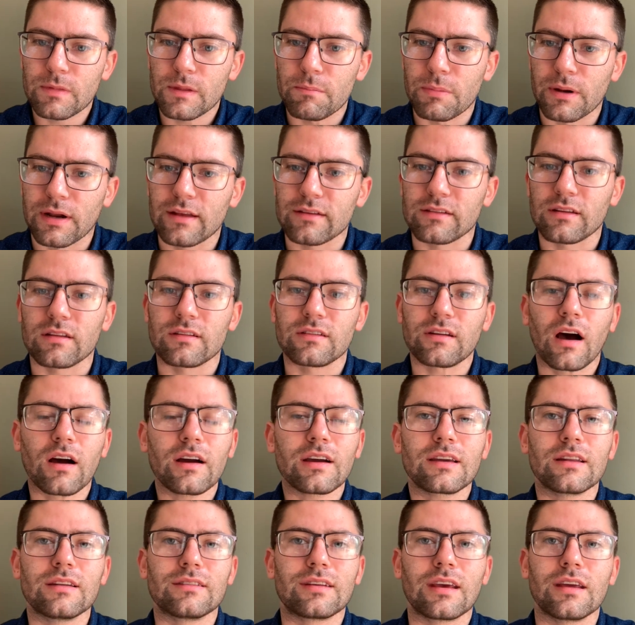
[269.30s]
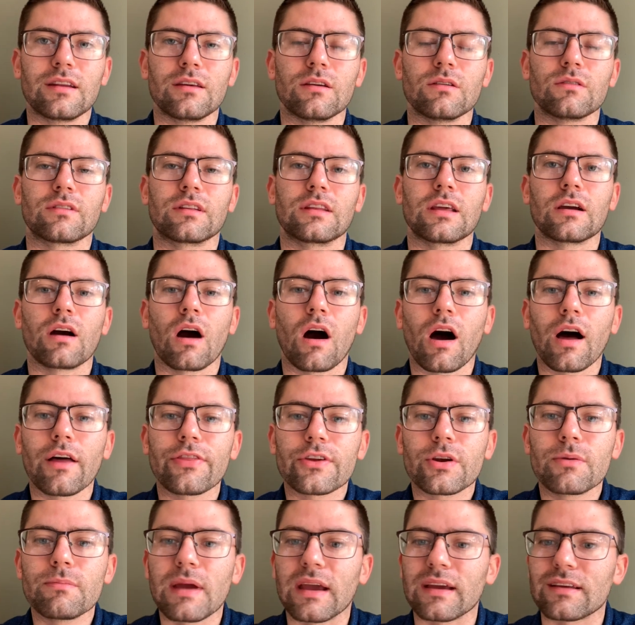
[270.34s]
But as the song continues, the
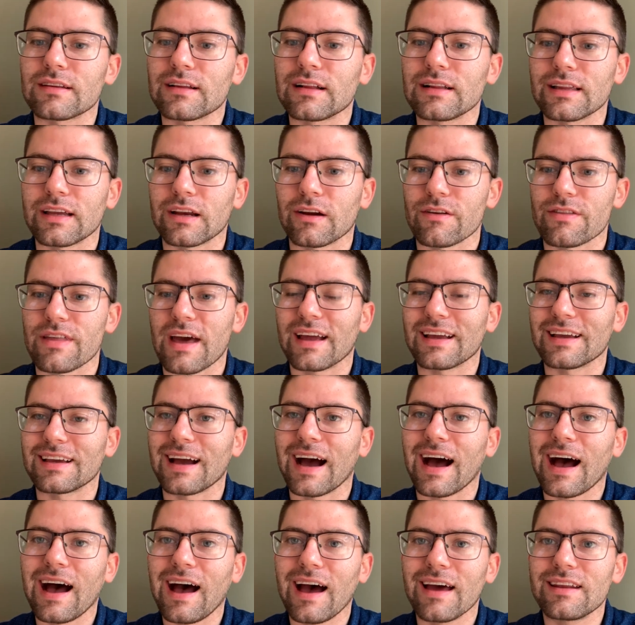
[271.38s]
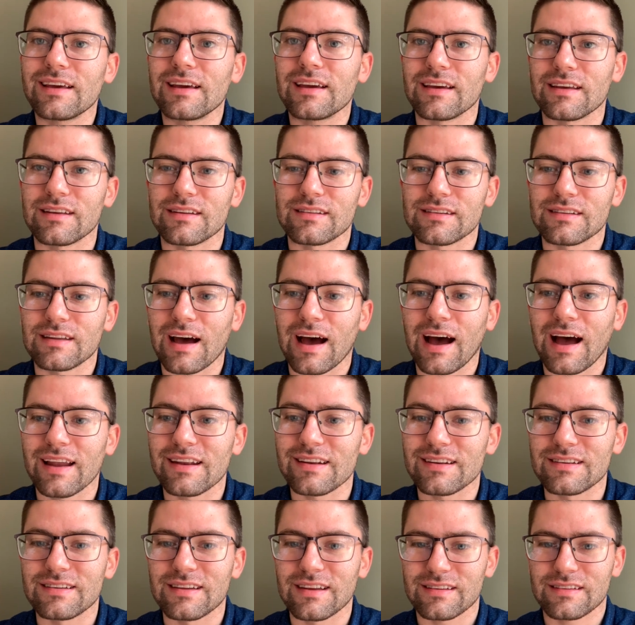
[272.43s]
author makes clear that God is
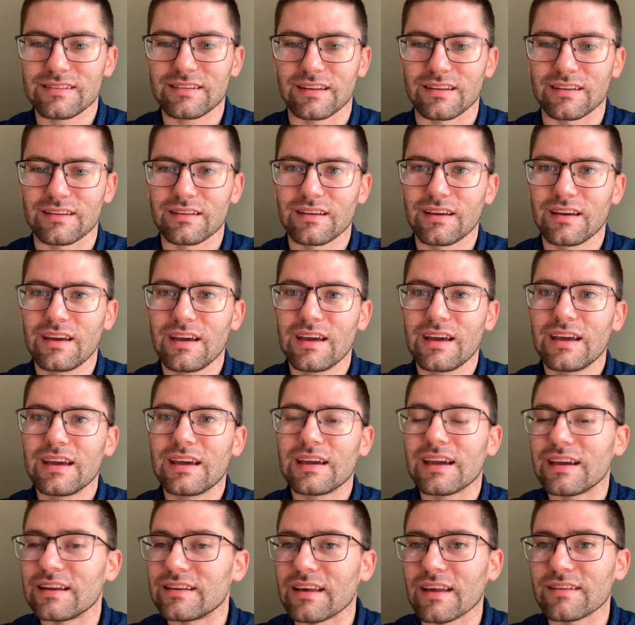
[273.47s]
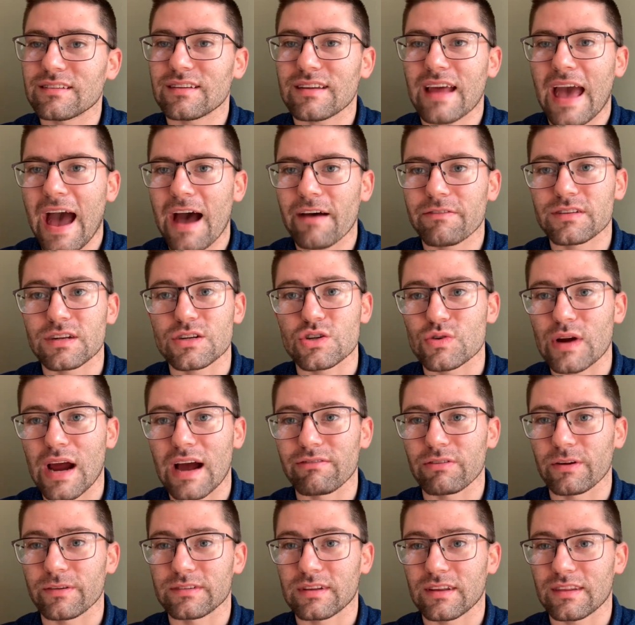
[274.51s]
not distant. He doesn't have to
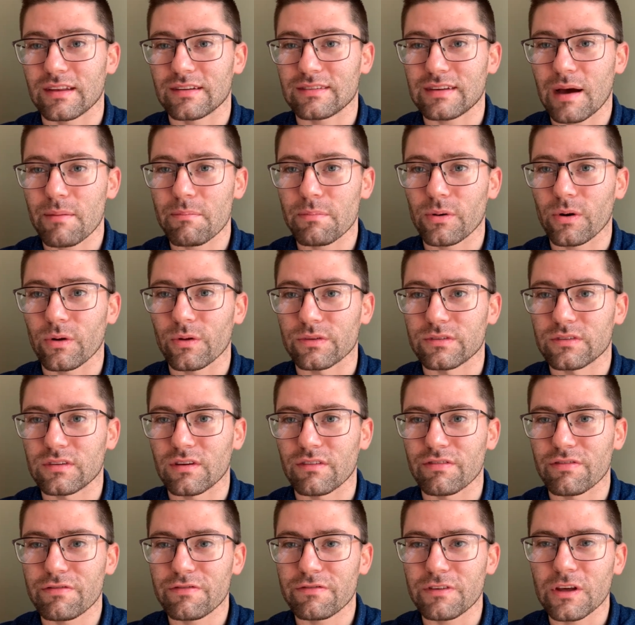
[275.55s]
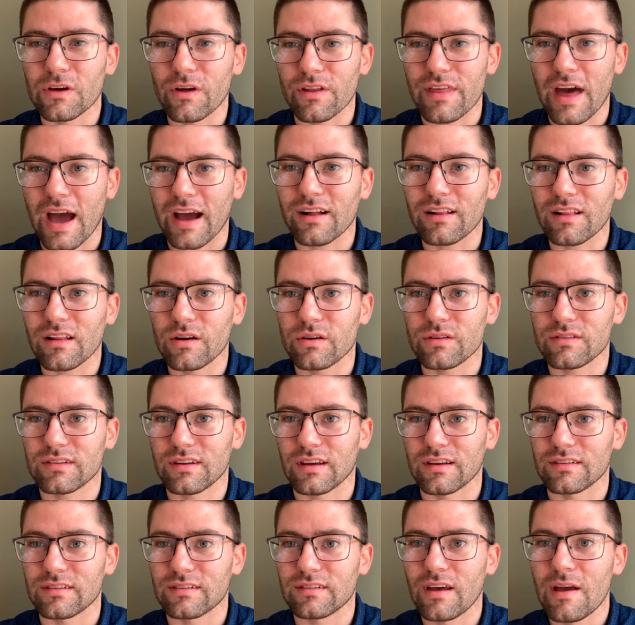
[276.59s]
travel to the temple to feel that
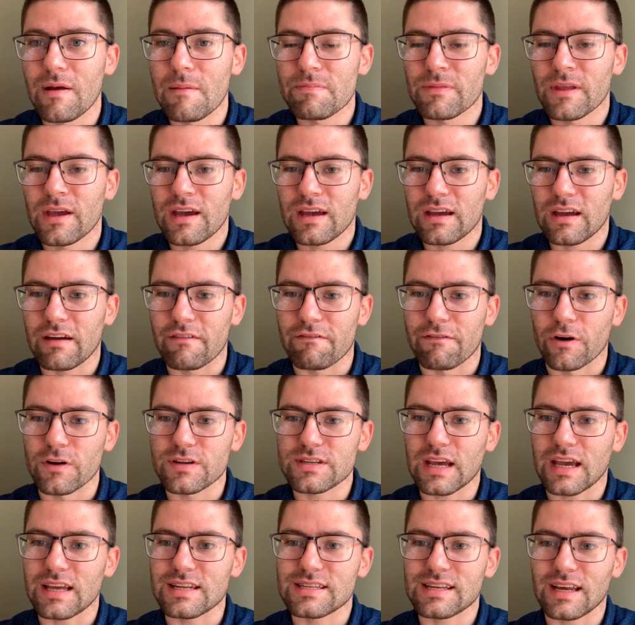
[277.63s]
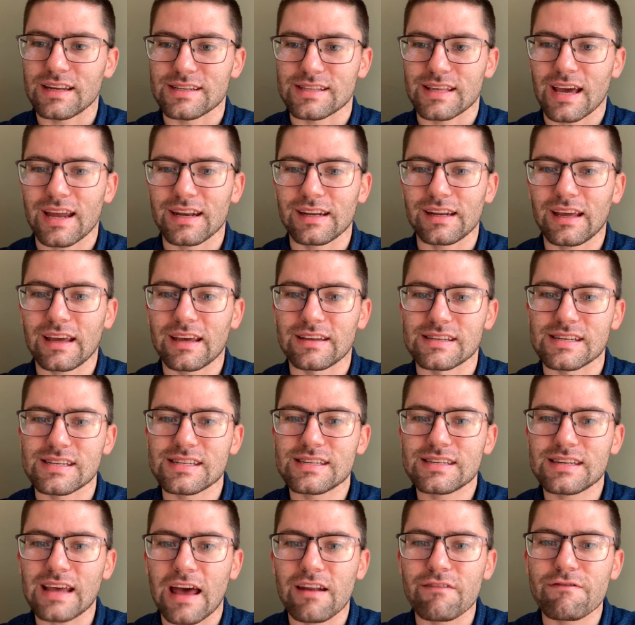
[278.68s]
closeness. And verse 8 says that his
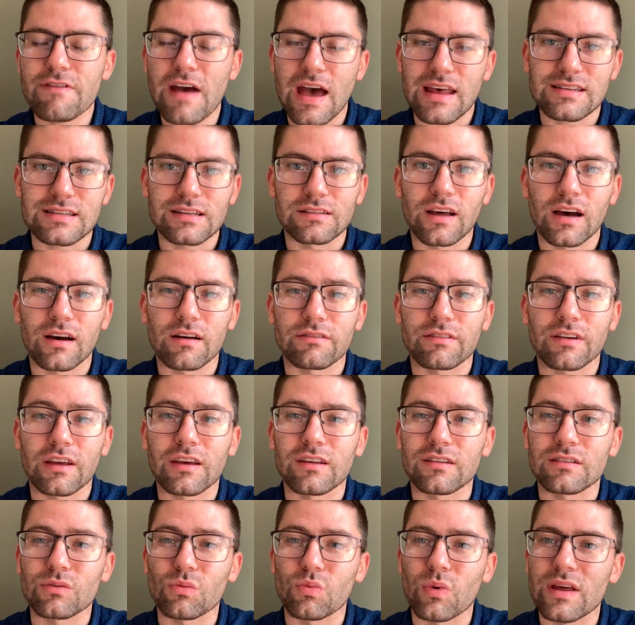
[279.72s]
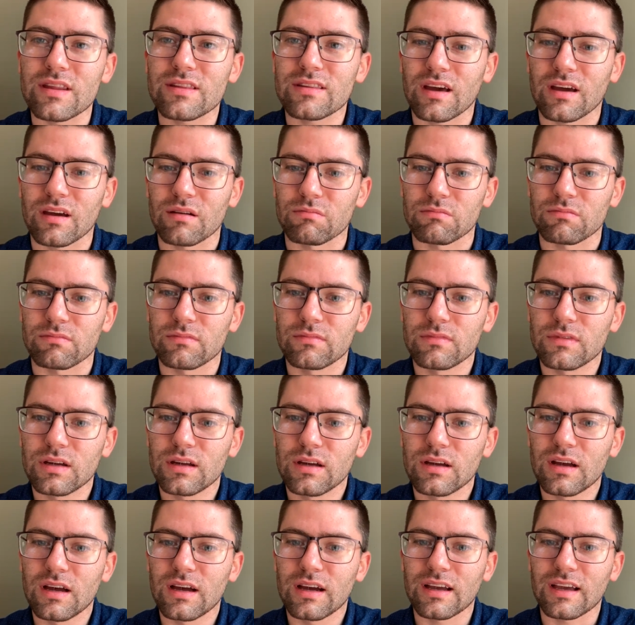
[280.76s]
steadfast love is with him.
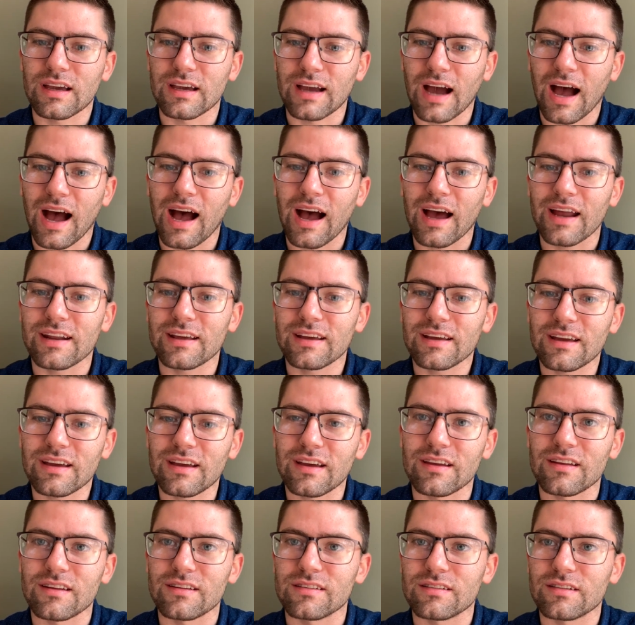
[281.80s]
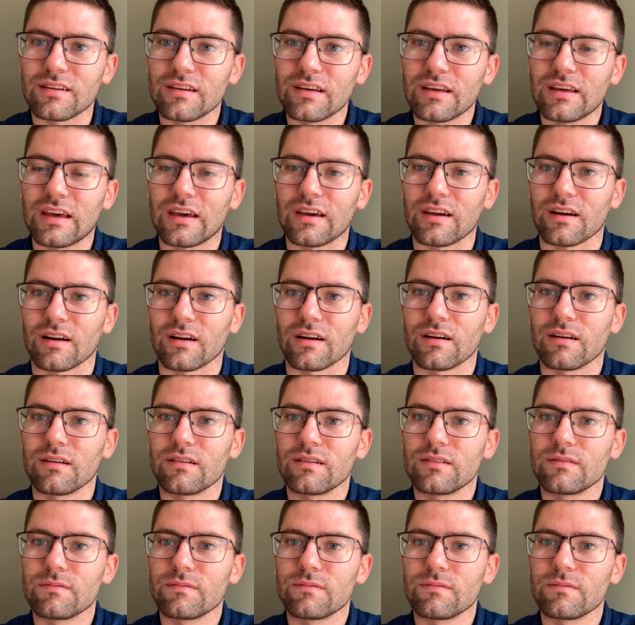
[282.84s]
God is here.